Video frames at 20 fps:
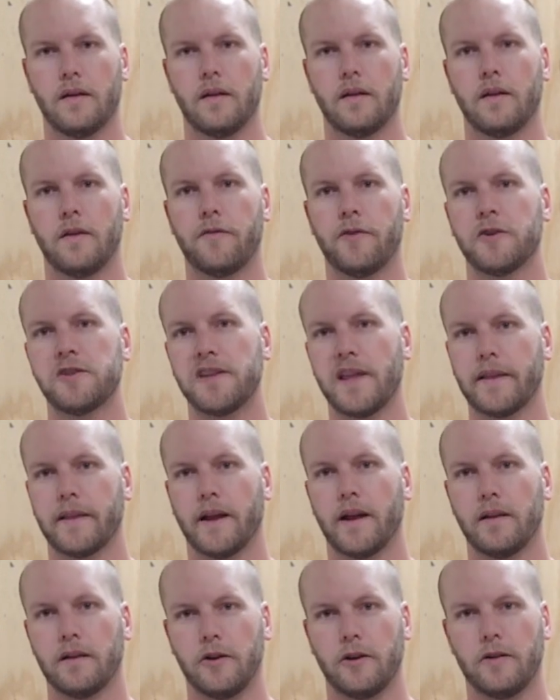The first thing
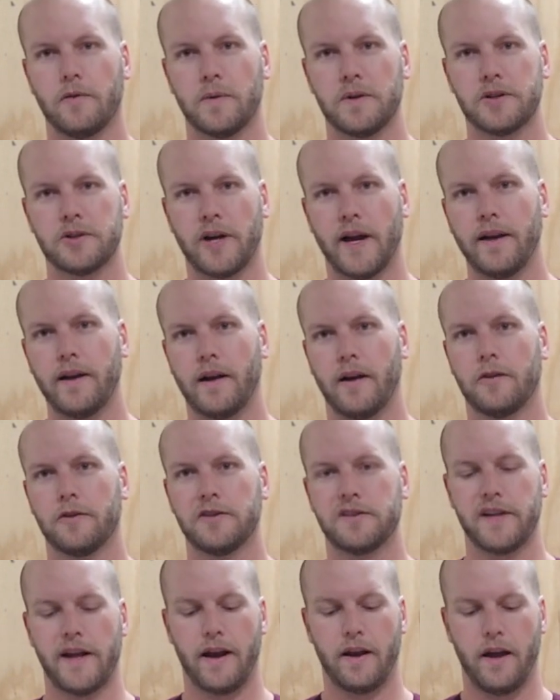that I learned was trying to
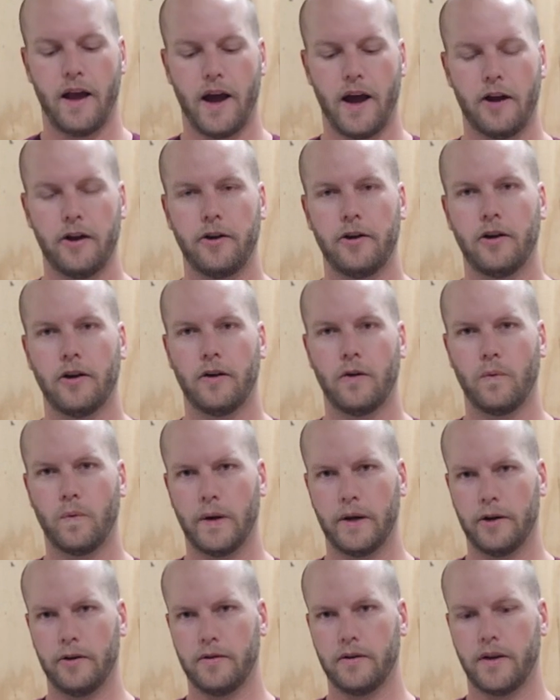understand, how do you know
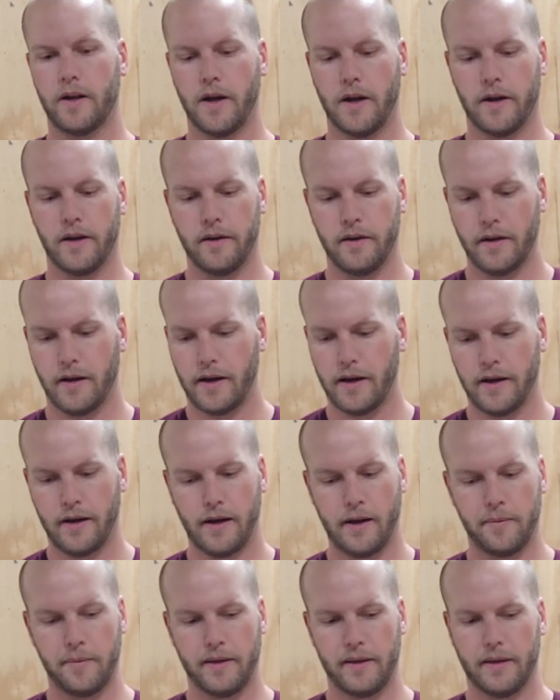when you're done?
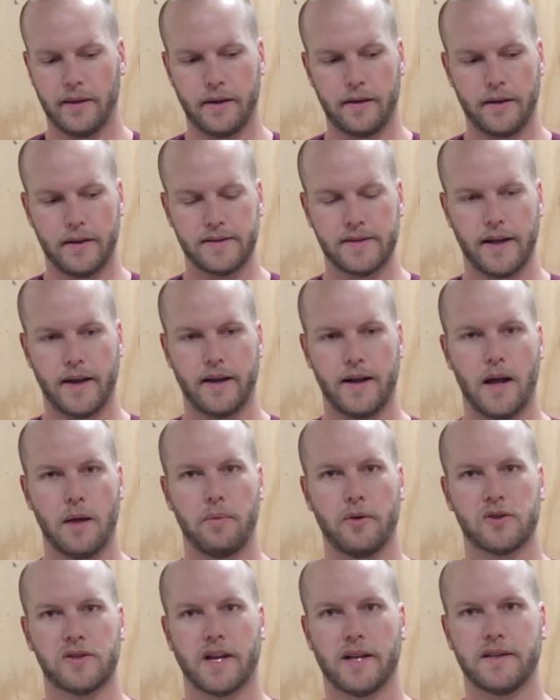They say
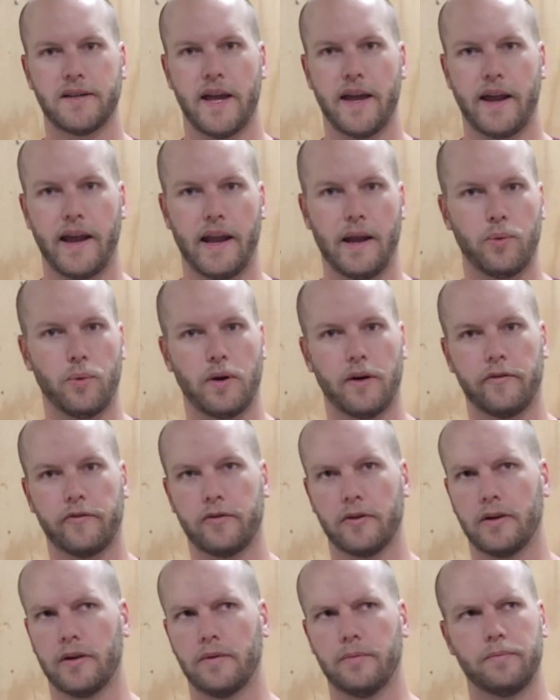compost can take anywhere
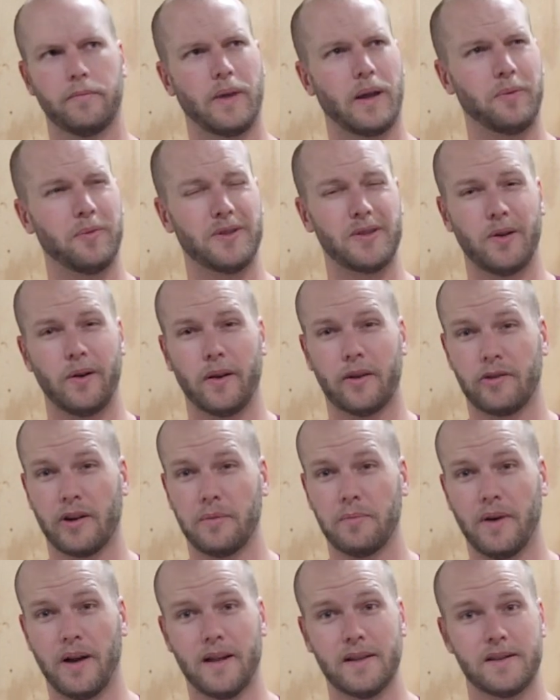from maybe 2 to 3
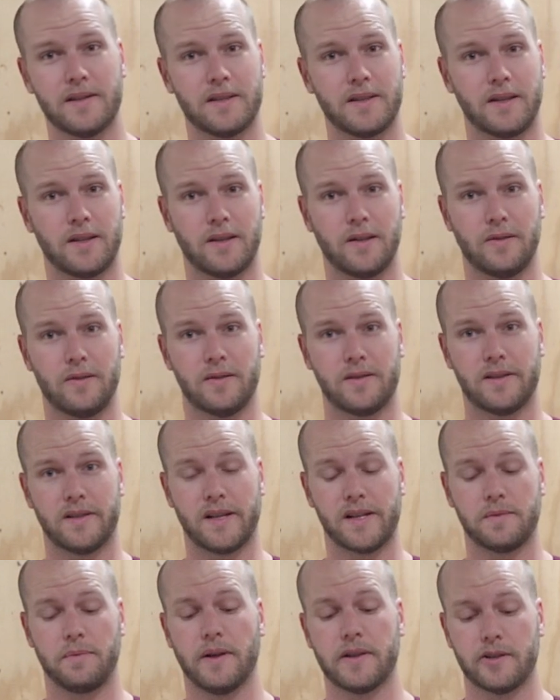months to
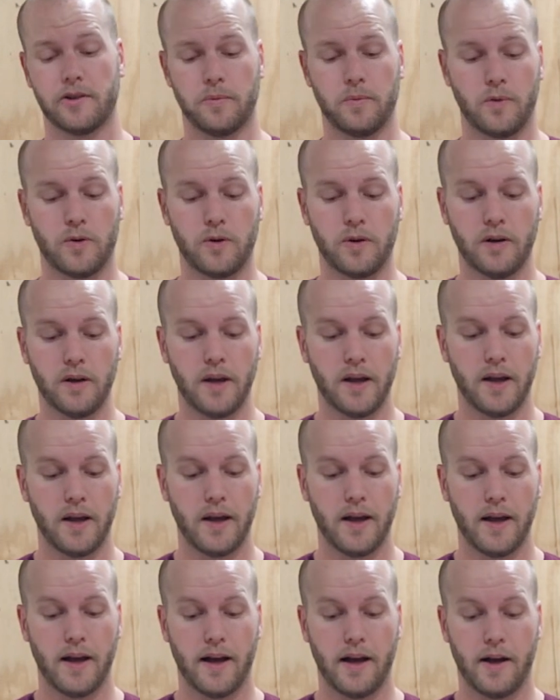6 months or more.
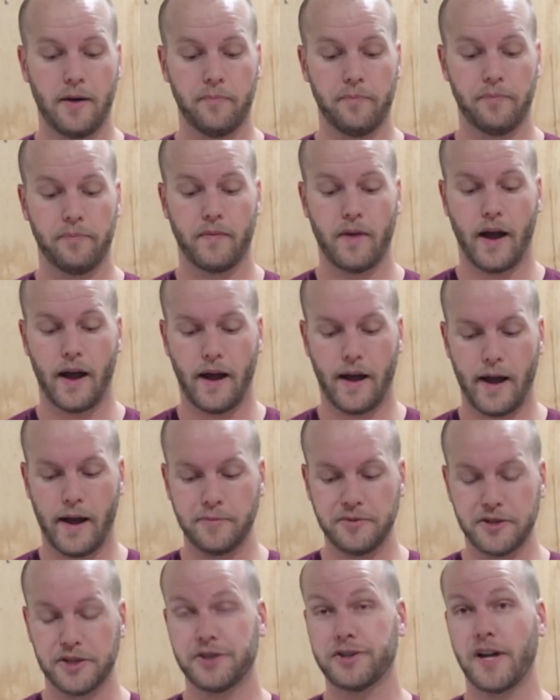I'm
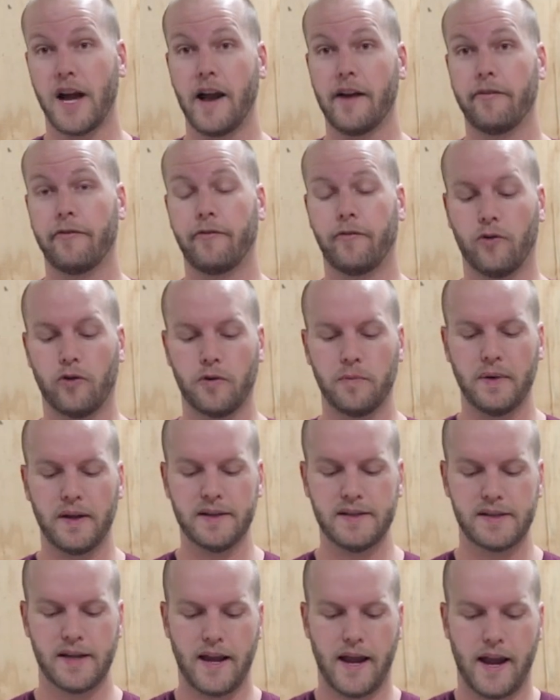just shy of 4
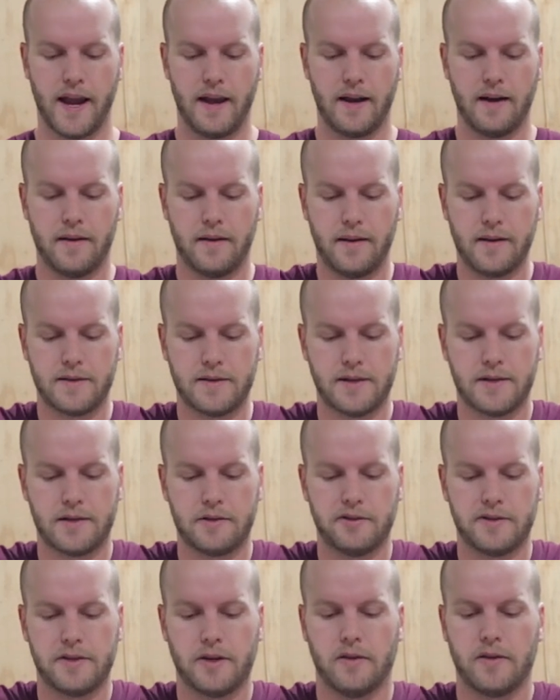months, and this is the
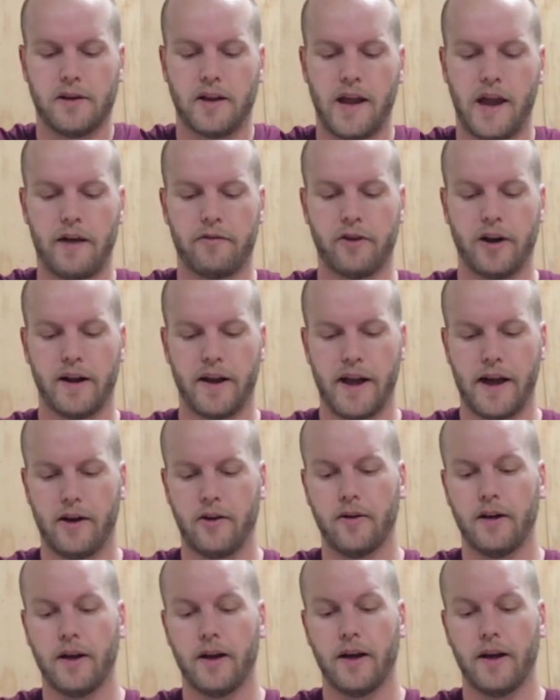result that I have right now.